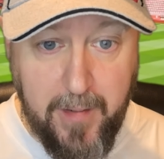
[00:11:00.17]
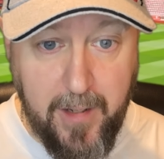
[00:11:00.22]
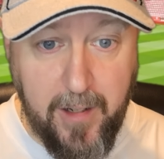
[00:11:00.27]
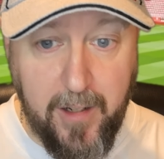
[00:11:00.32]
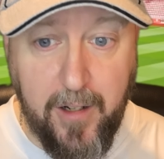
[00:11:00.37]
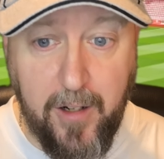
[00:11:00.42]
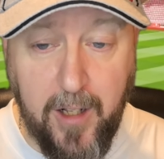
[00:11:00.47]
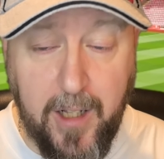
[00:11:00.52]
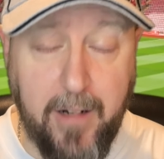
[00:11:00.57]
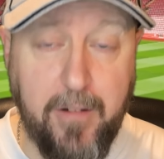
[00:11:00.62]

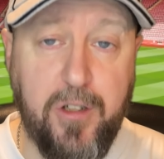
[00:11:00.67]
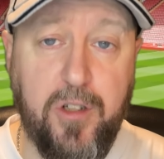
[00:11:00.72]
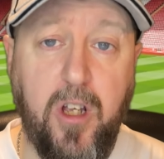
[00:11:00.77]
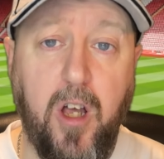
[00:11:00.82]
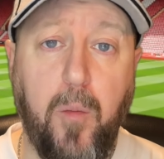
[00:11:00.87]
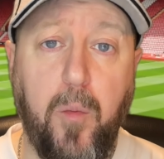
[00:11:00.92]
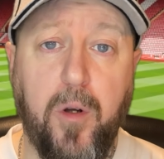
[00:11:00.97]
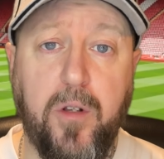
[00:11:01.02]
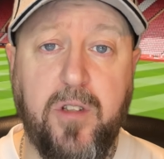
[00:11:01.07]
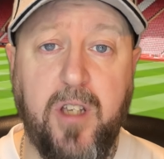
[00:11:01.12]
you know, let us know
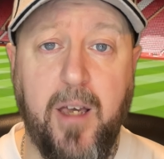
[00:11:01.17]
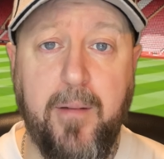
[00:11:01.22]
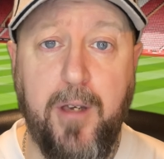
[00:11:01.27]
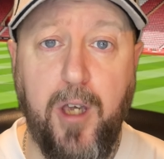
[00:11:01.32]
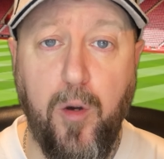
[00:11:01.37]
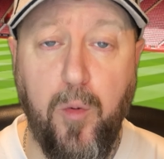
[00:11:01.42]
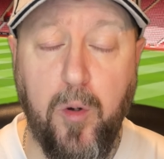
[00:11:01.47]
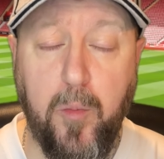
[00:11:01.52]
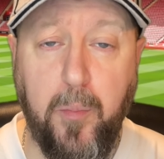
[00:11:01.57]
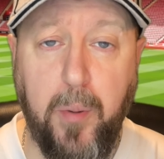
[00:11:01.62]
what team
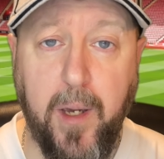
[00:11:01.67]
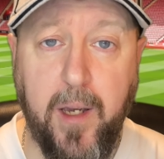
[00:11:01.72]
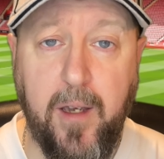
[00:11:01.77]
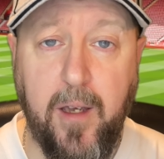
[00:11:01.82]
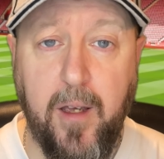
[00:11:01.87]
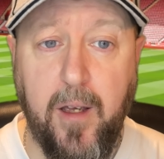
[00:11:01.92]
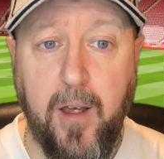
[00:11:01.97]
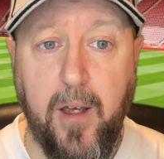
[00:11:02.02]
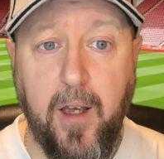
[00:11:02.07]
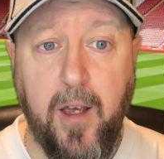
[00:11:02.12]
you would pick
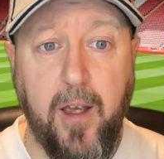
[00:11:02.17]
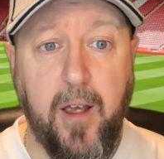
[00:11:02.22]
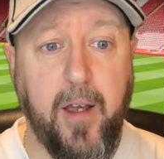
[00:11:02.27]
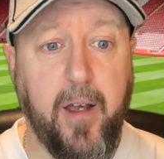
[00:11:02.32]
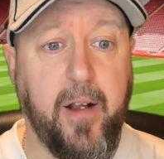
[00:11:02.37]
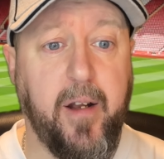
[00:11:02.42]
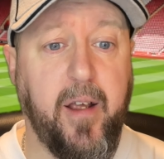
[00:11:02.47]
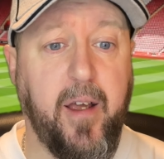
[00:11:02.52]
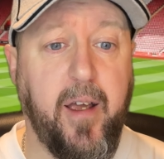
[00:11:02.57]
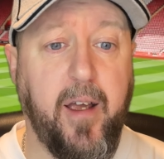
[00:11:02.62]

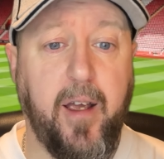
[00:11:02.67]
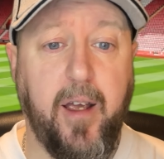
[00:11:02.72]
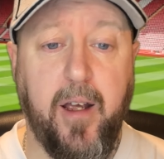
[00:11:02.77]
and uh,